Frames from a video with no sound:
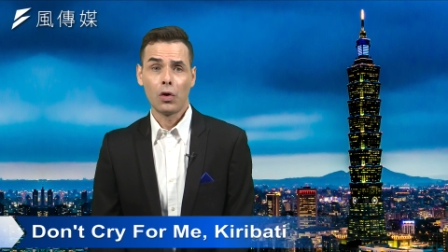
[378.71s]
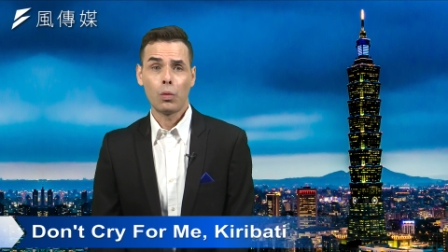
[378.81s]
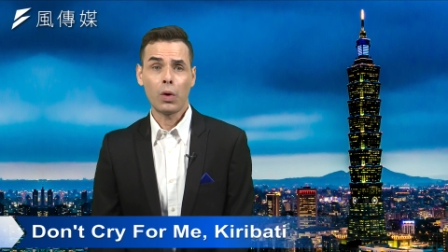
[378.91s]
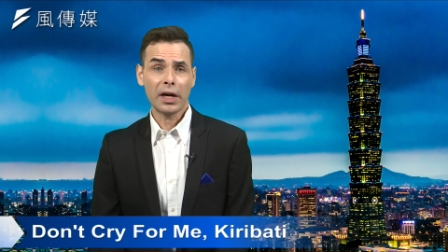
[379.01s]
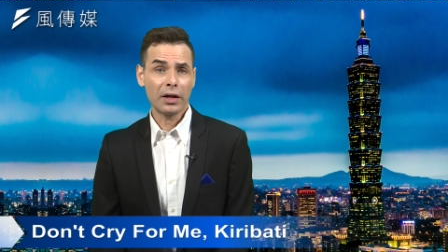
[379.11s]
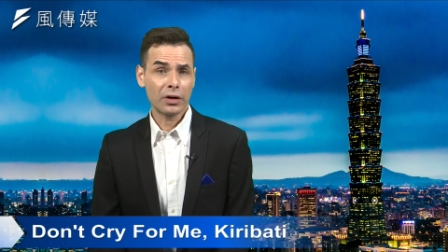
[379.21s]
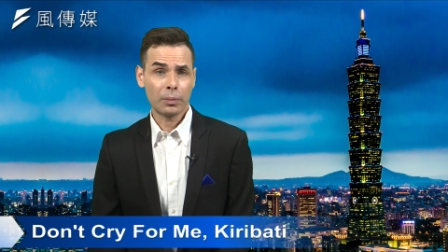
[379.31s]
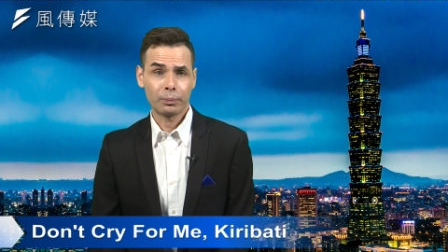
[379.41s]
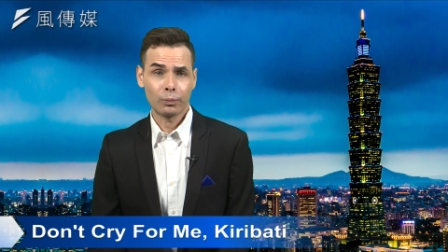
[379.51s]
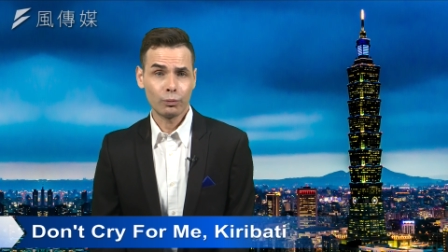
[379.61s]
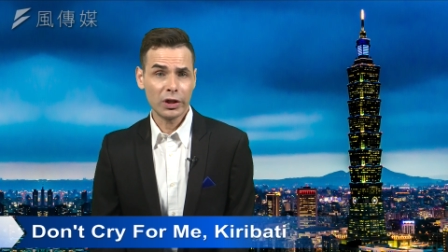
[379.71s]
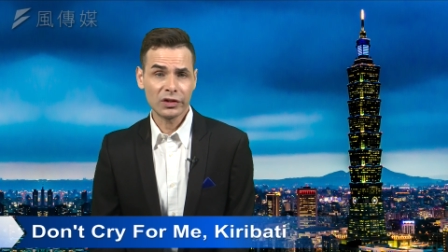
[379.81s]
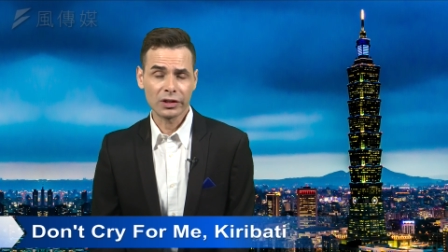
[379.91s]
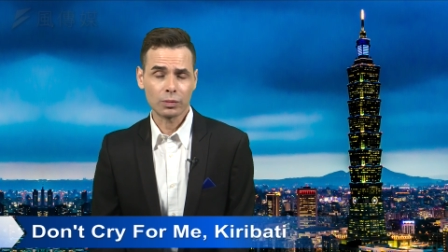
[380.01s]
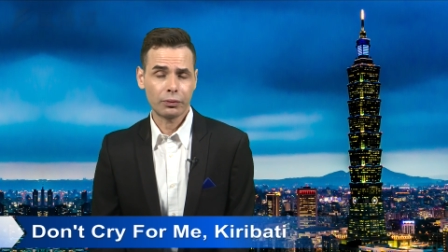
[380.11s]
What other
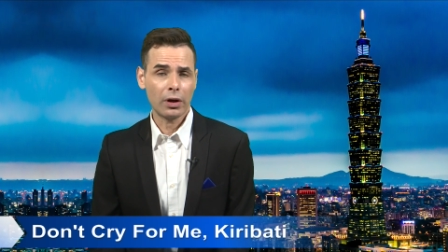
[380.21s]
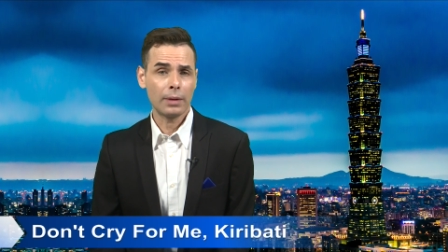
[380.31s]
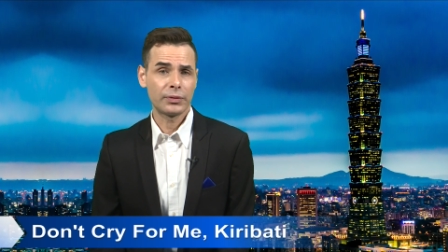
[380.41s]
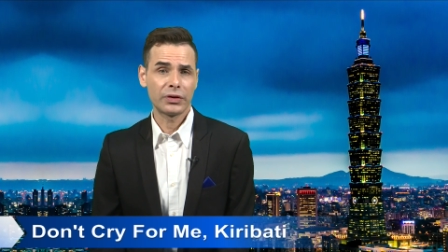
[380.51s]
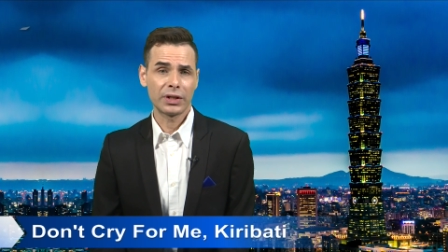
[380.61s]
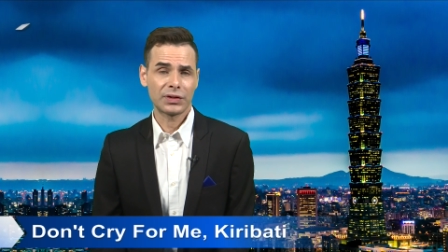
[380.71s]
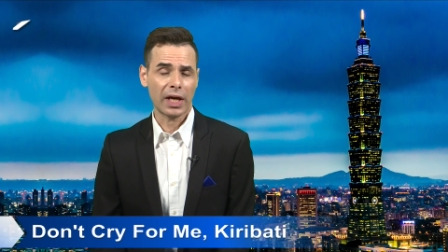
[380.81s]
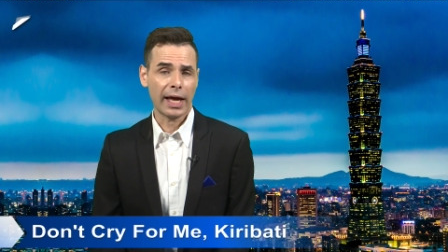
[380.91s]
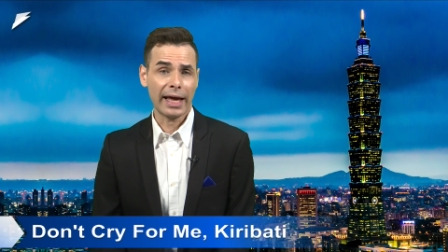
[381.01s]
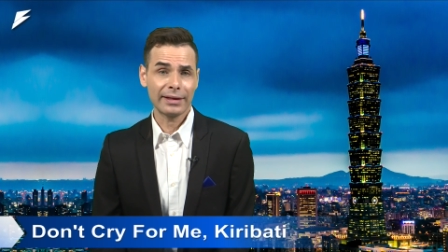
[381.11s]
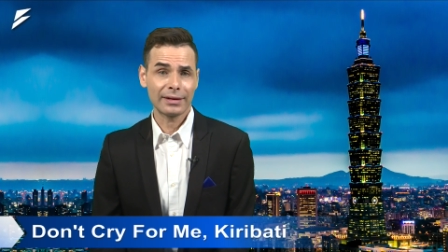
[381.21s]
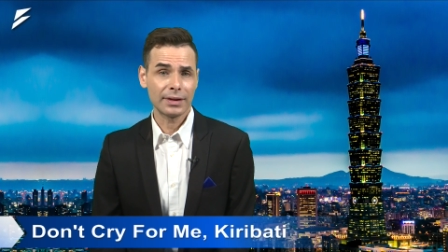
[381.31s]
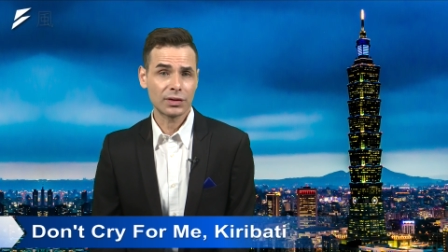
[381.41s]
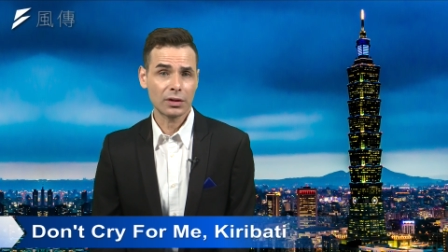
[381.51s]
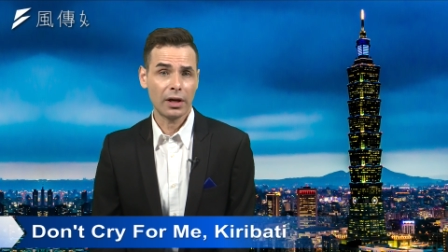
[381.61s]
reasons prompted this at
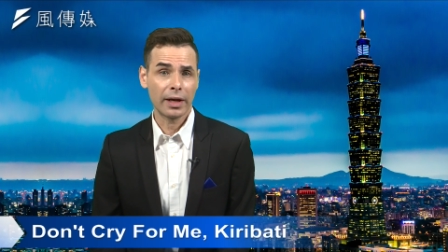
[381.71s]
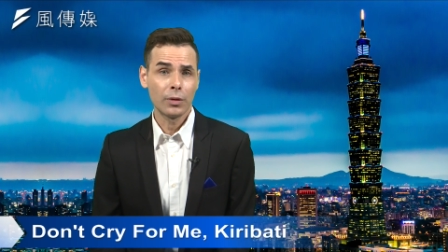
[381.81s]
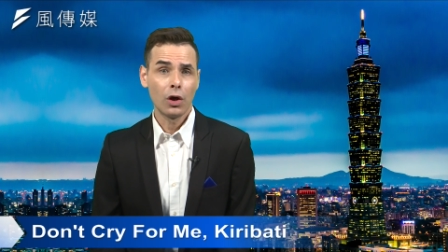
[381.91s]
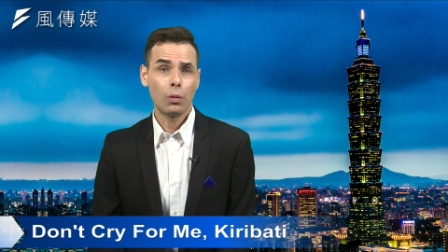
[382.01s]
this time?